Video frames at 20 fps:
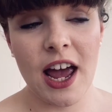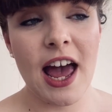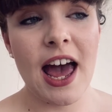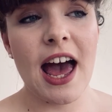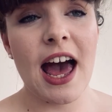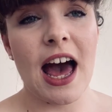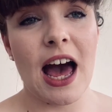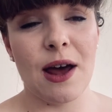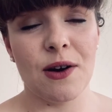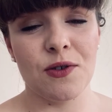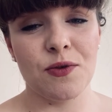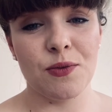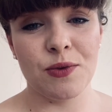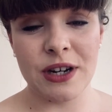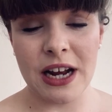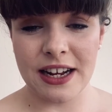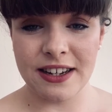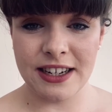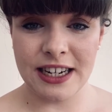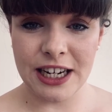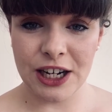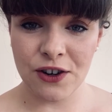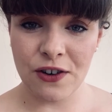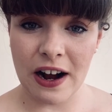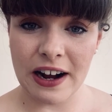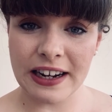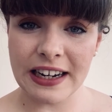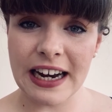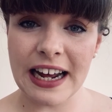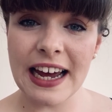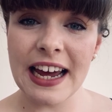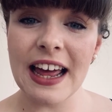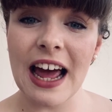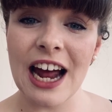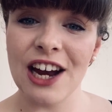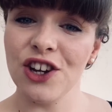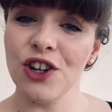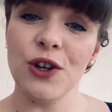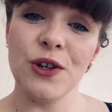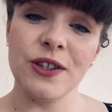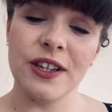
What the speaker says: and protected it correctly, and use a